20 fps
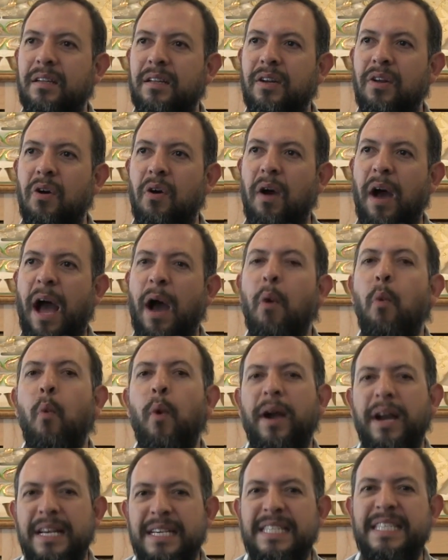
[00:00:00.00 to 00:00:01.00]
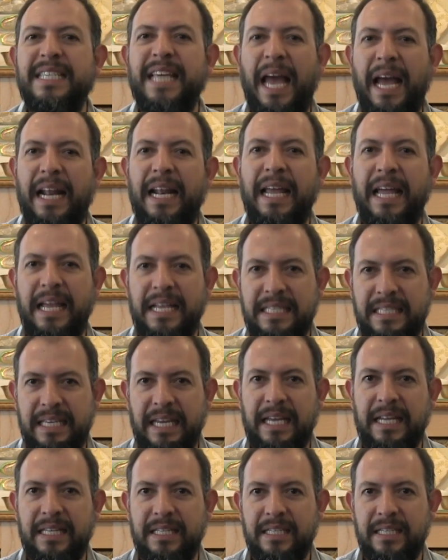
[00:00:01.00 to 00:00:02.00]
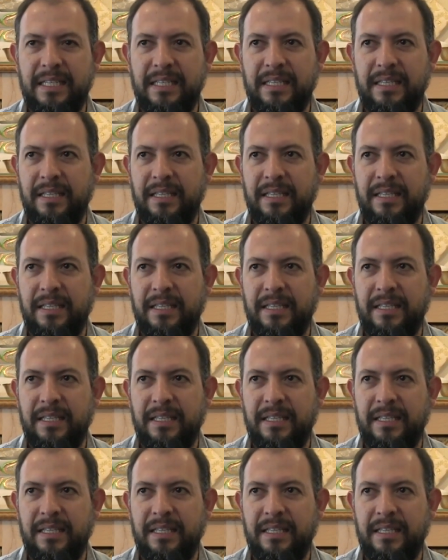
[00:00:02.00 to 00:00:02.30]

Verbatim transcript: No, and where exactly is it?